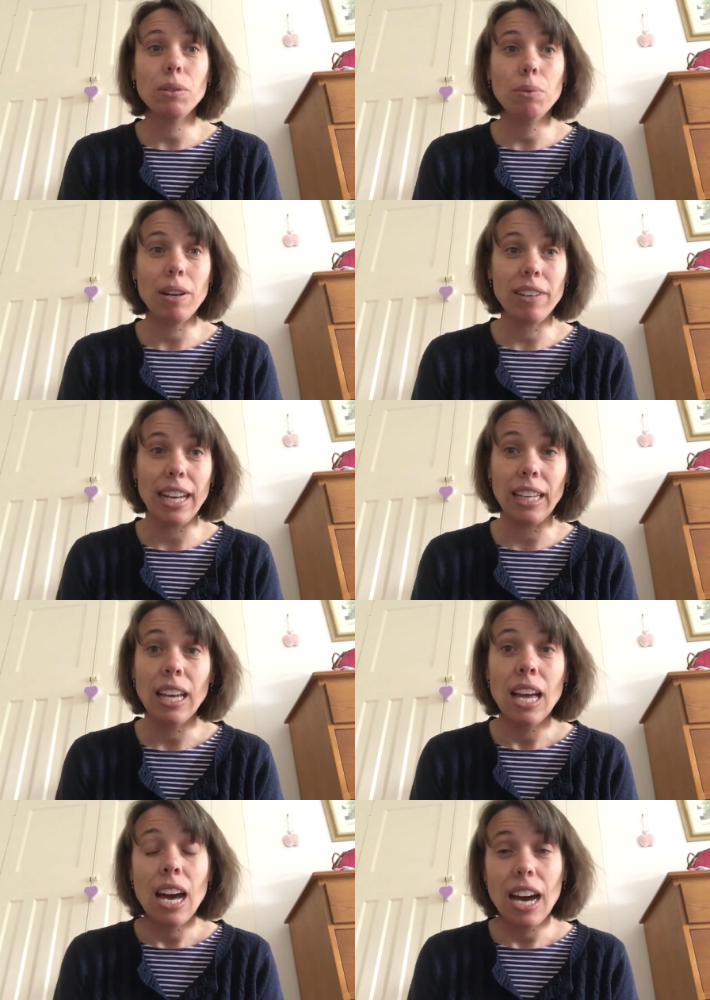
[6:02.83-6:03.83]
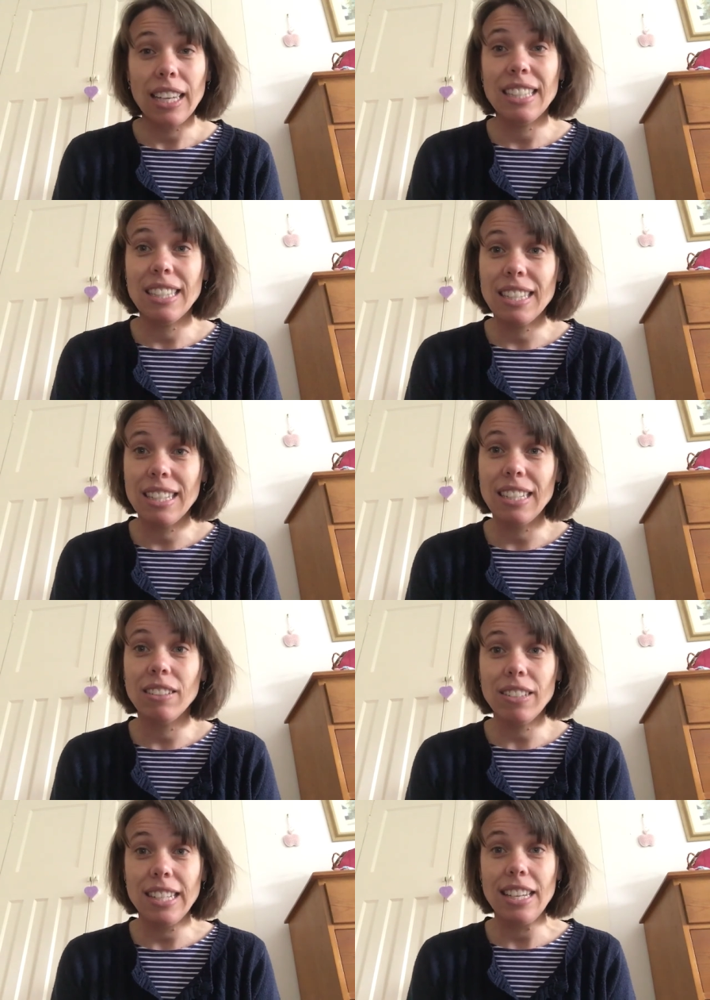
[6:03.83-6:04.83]
worrying, I can
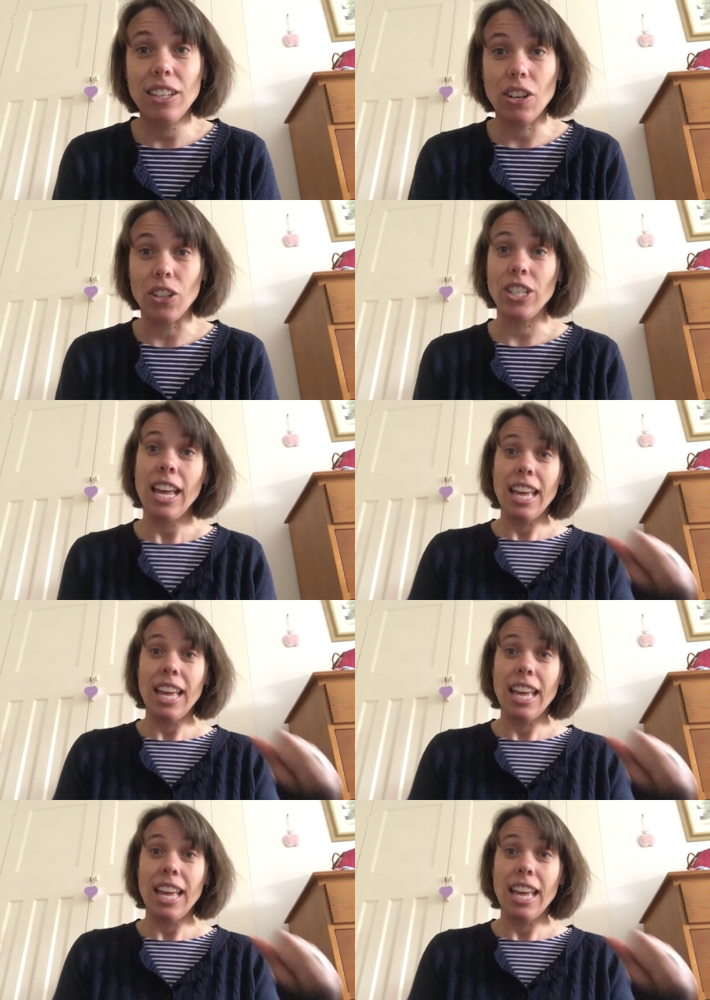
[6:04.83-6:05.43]
still see God